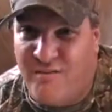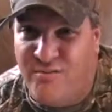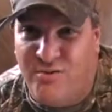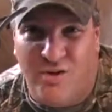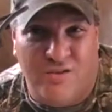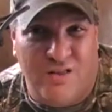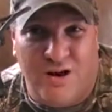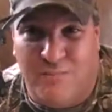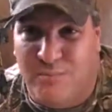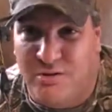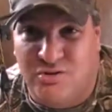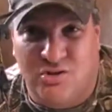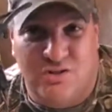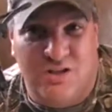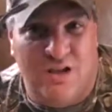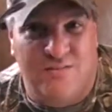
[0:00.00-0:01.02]
I've done that a
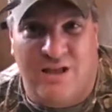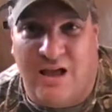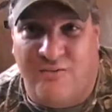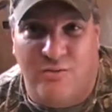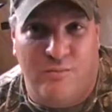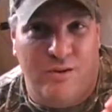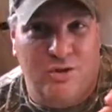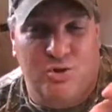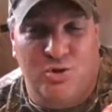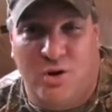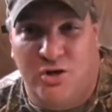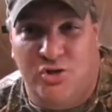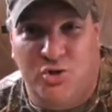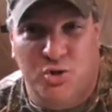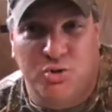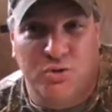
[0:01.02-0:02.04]
bunch of times. I have to make sure
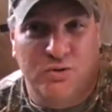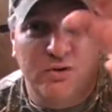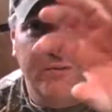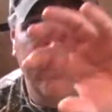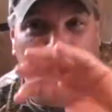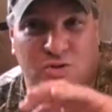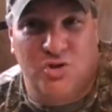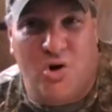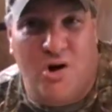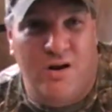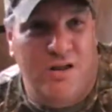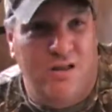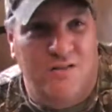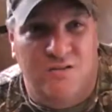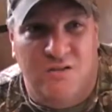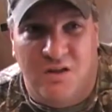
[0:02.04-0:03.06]
I shoot to different
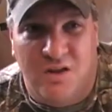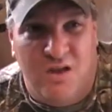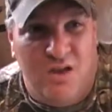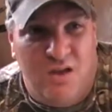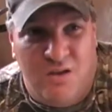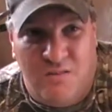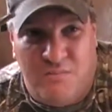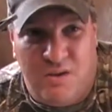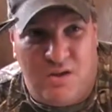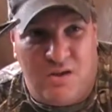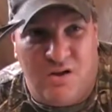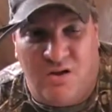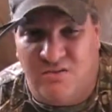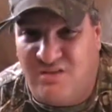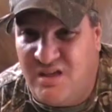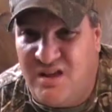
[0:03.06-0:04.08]
targets,
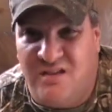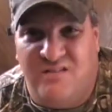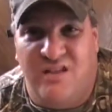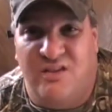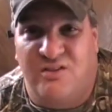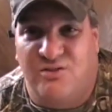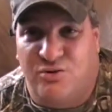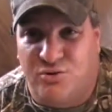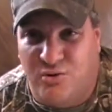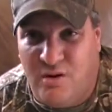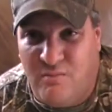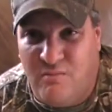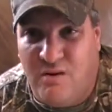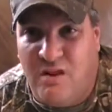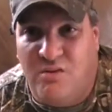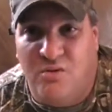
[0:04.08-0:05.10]
because it is
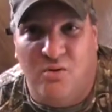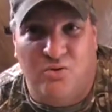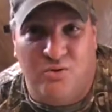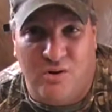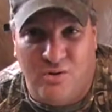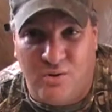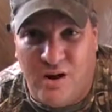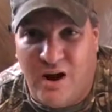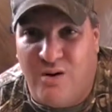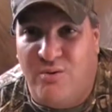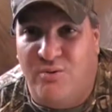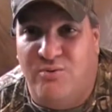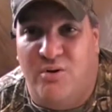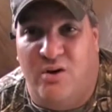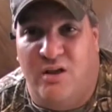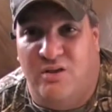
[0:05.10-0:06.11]
extremely, those little
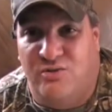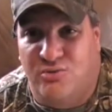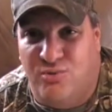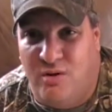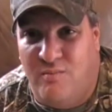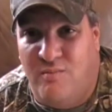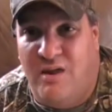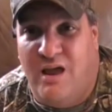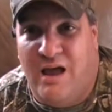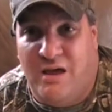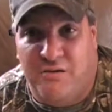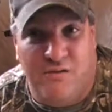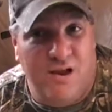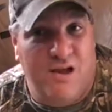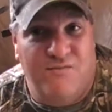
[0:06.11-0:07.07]
arrows are extremely accurate.